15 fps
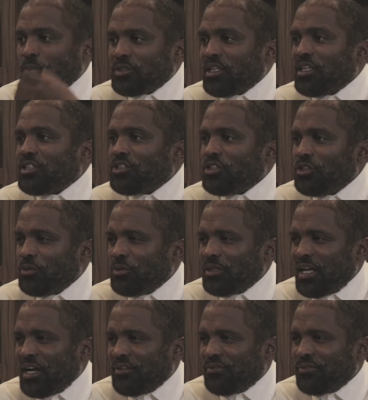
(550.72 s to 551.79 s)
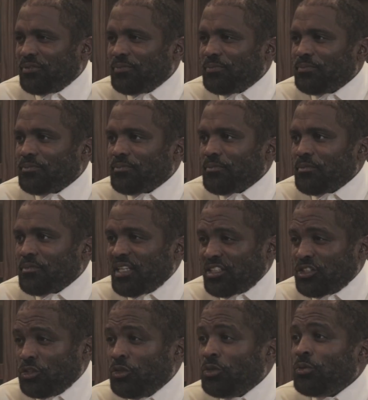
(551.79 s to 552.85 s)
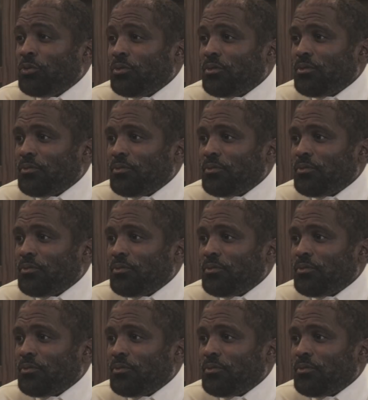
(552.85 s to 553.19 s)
presented to you in life that's new.